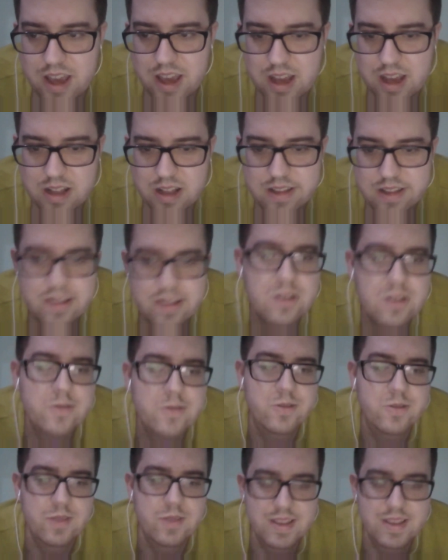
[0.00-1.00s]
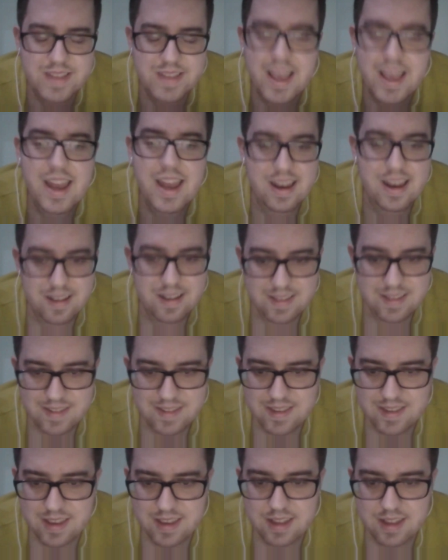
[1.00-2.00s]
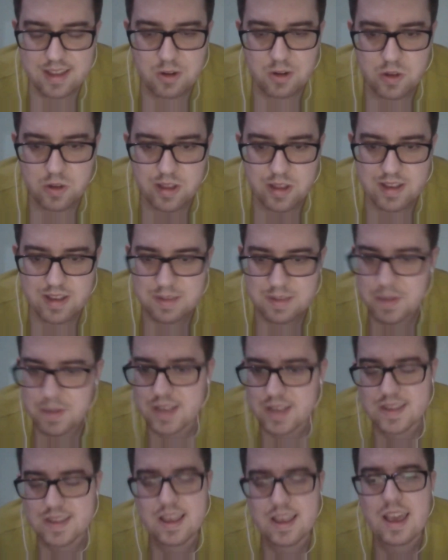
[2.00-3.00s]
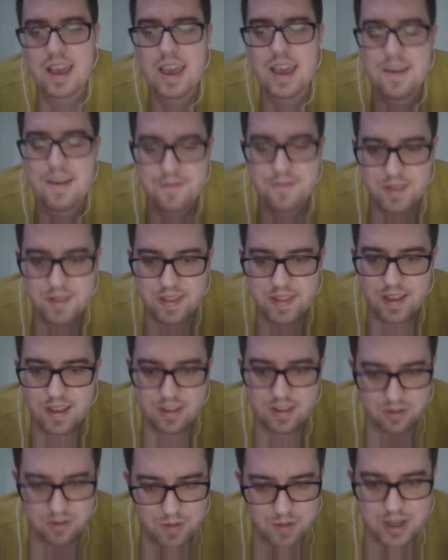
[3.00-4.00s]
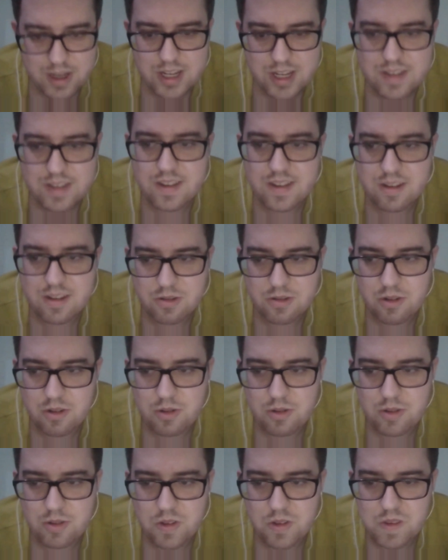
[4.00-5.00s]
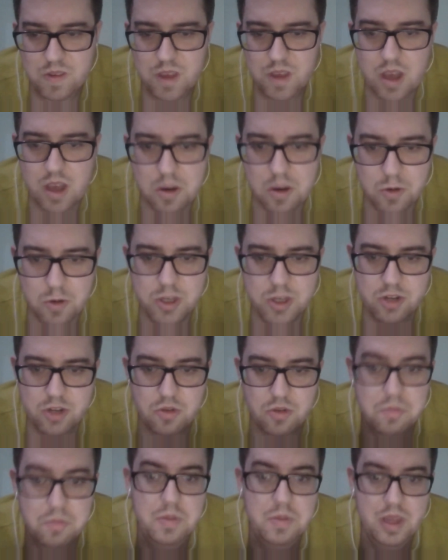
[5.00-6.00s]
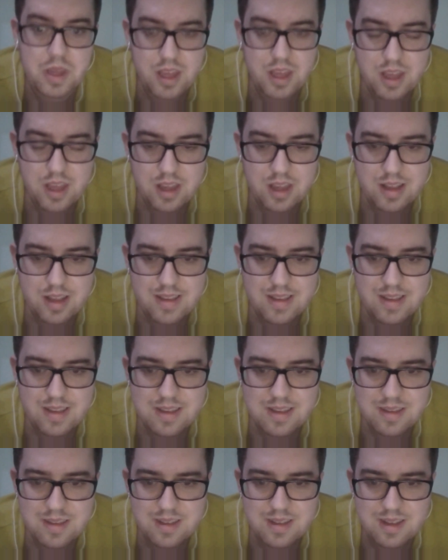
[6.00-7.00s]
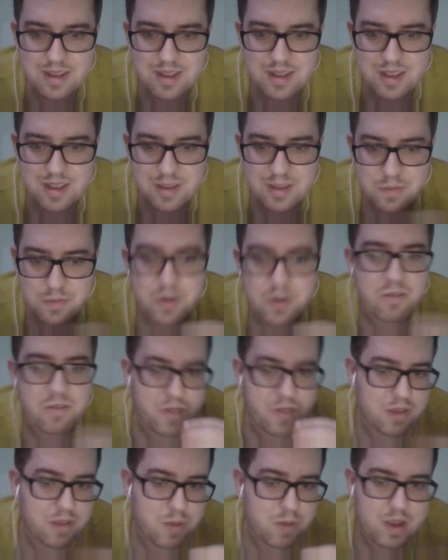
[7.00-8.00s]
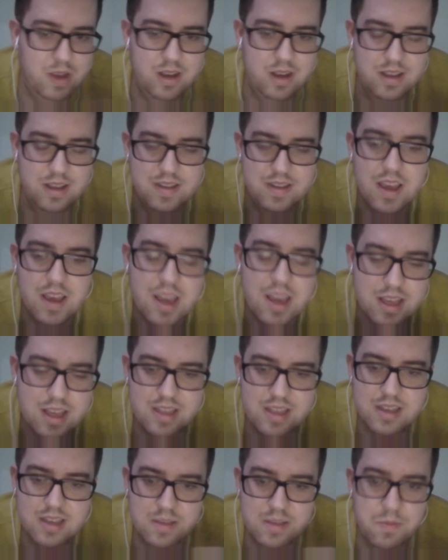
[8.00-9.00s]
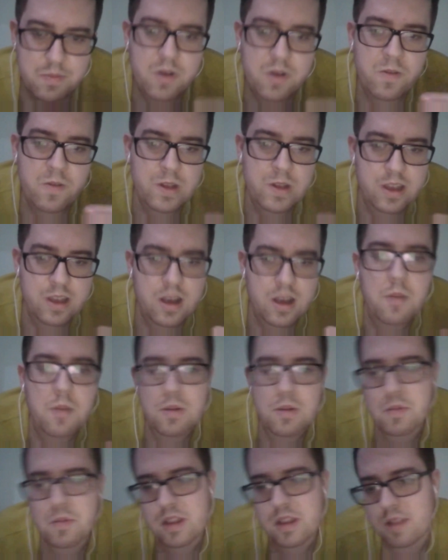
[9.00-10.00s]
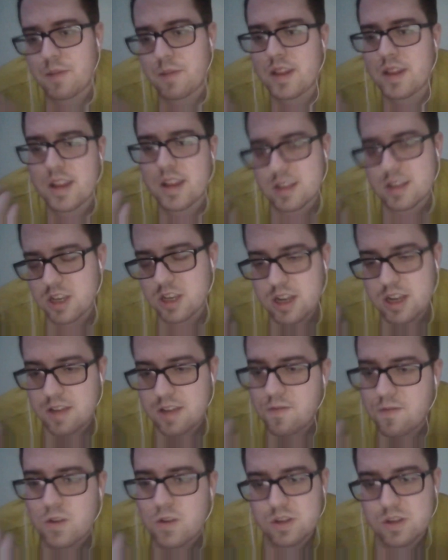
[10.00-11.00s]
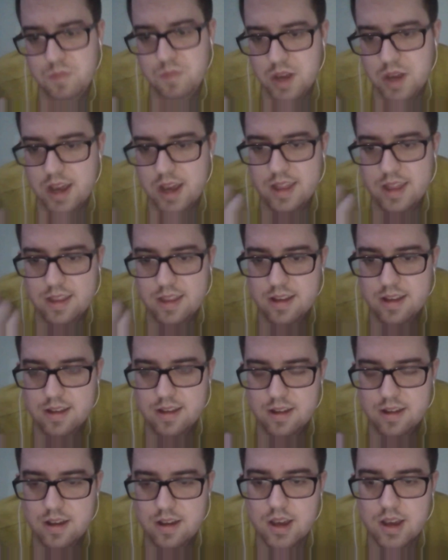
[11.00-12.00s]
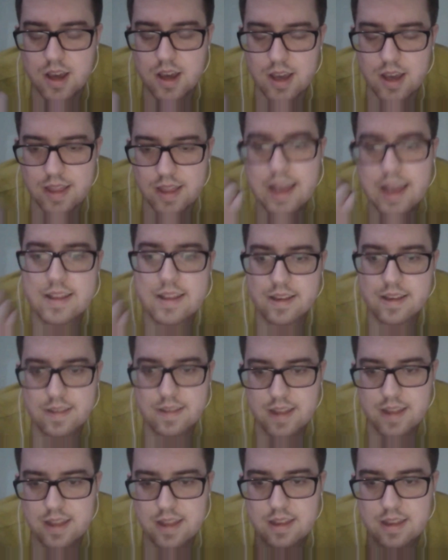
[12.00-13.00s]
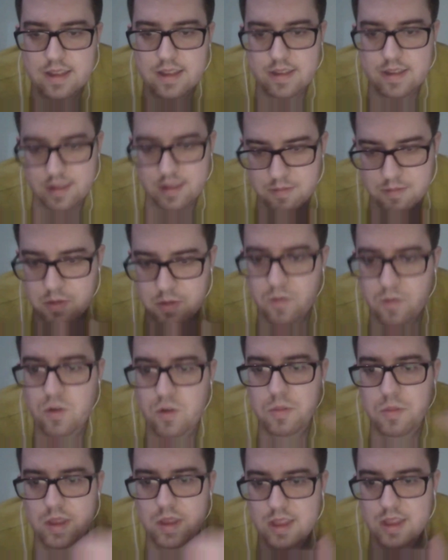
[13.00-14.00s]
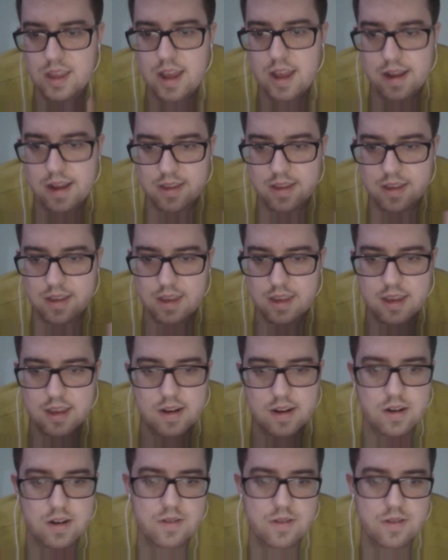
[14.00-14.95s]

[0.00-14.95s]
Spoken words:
and also the silence in the audience makes everything so much easier to notice, which to me it is perfect, because it is perfectly complemented by the angelic voice behind the actress that is performing the act here.